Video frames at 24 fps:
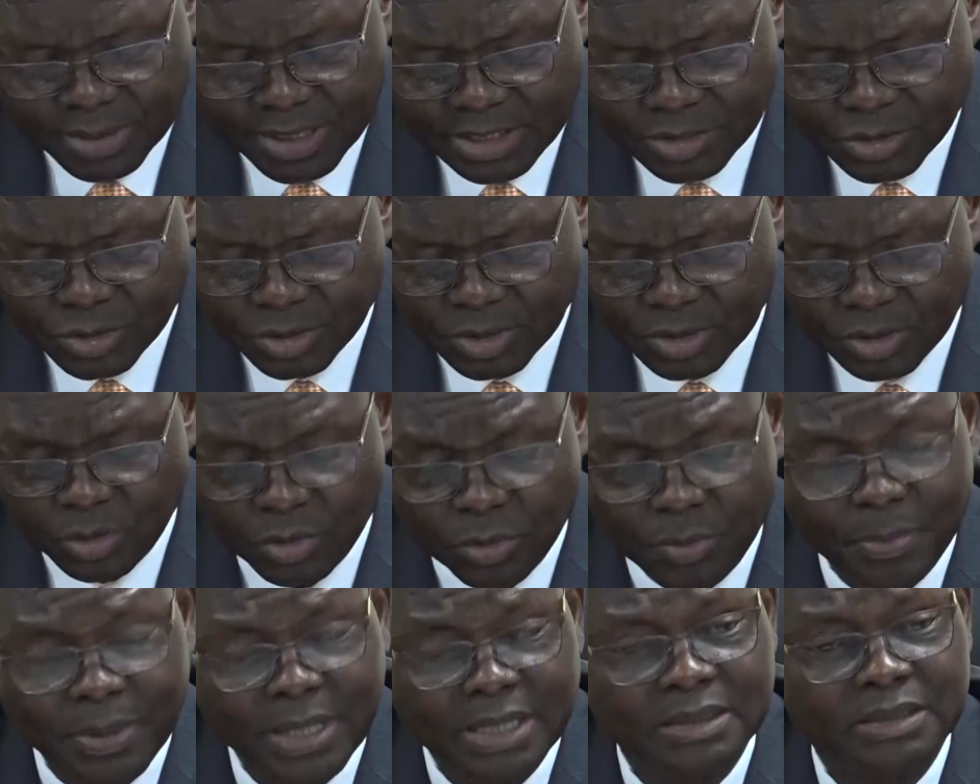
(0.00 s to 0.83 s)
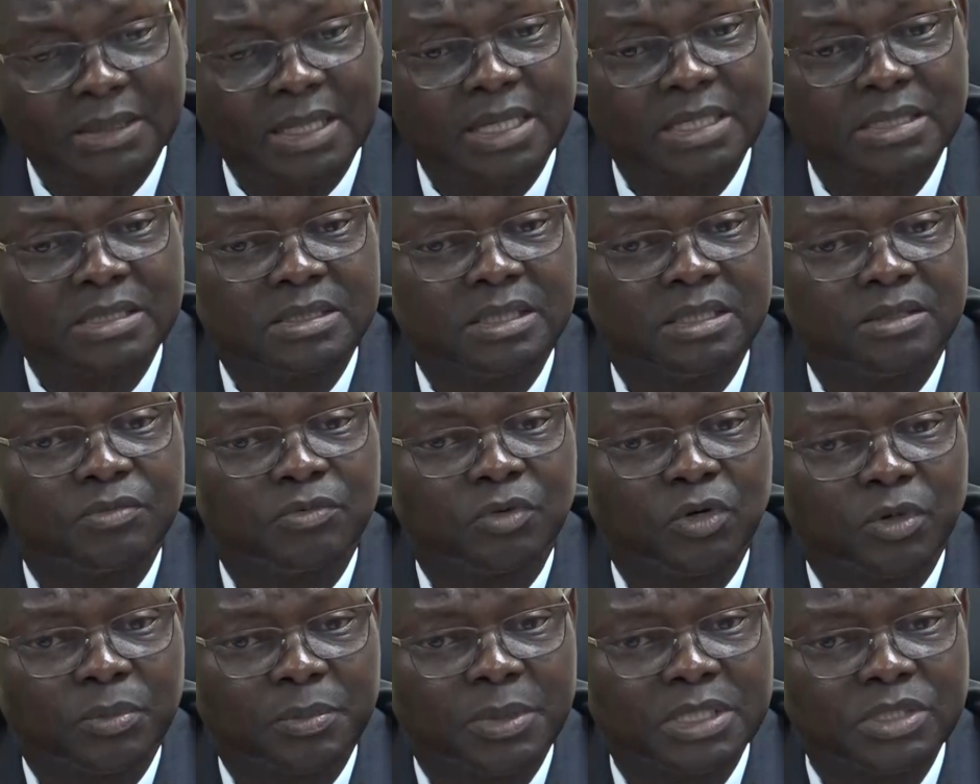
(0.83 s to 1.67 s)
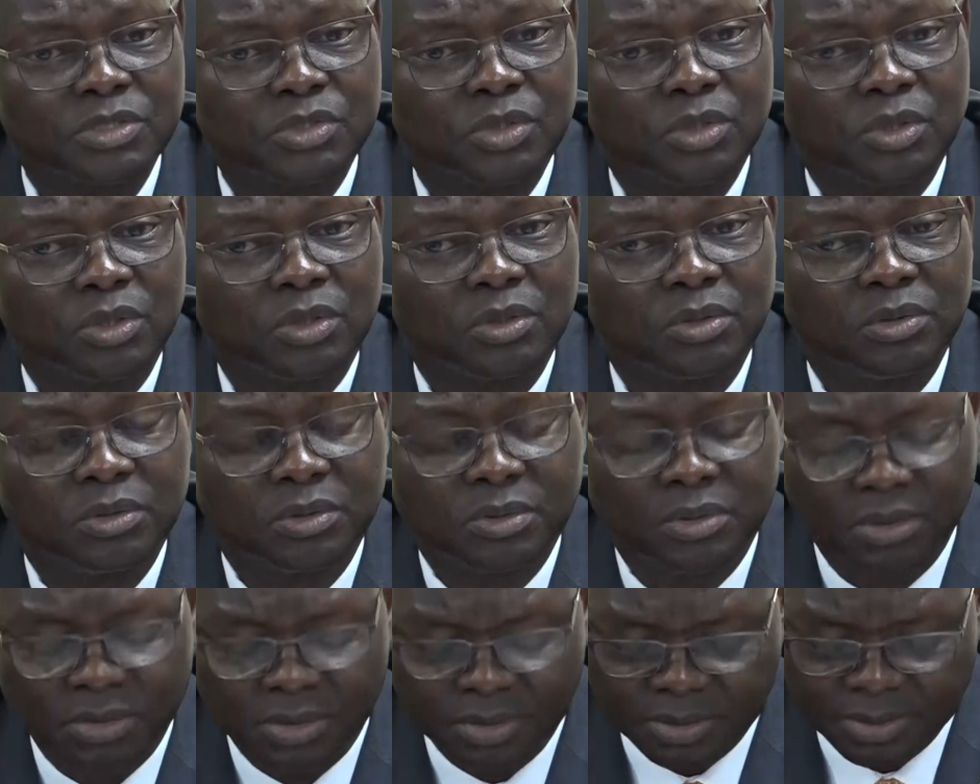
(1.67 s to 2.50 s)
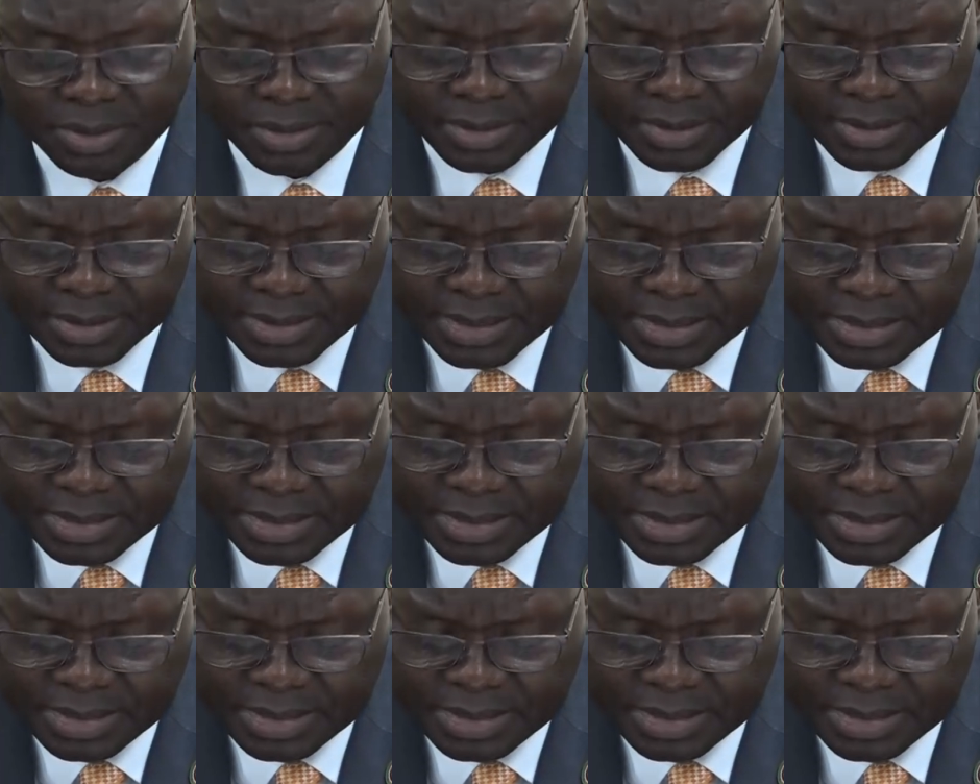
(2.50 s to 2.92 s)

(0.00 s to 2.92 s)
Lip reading: exchanges between our two institutions with a view to